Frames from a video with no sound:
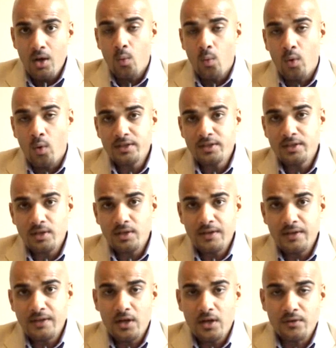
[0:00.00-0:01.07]
Once you leave
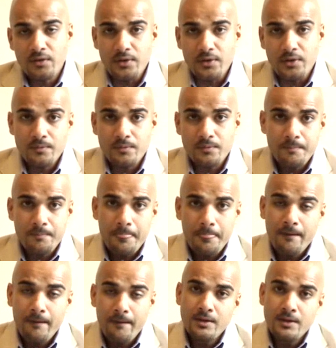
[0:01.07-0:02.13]
the interview,
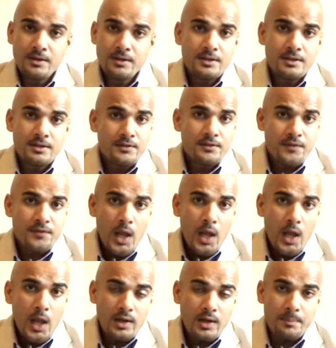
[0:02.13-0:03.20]

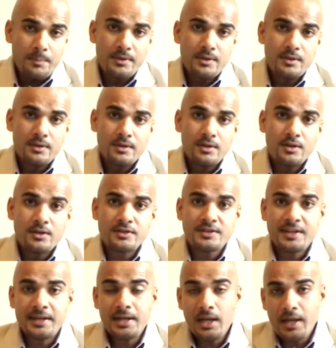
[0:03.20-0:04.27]
follow up.
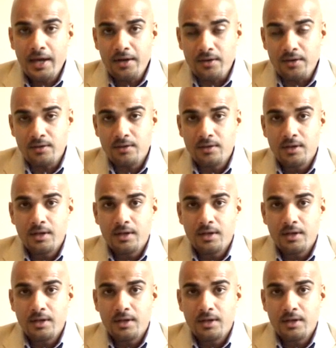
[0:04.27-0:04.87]
Send a letter.